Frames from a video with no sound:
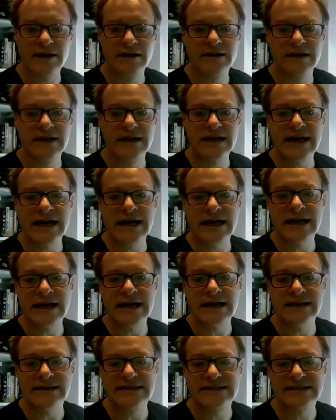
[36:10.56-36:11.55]

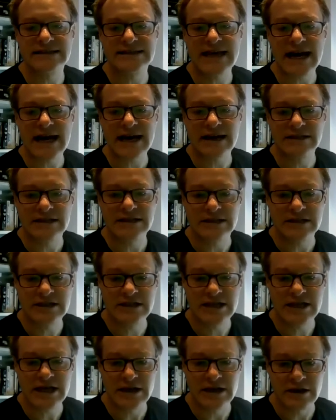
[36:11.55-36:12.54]
is sector
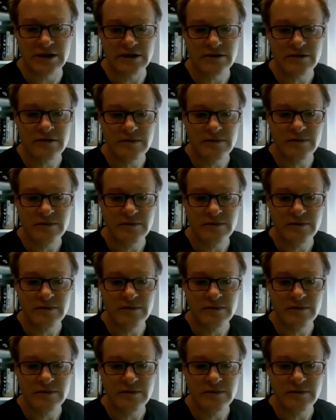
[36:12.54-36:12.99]
2.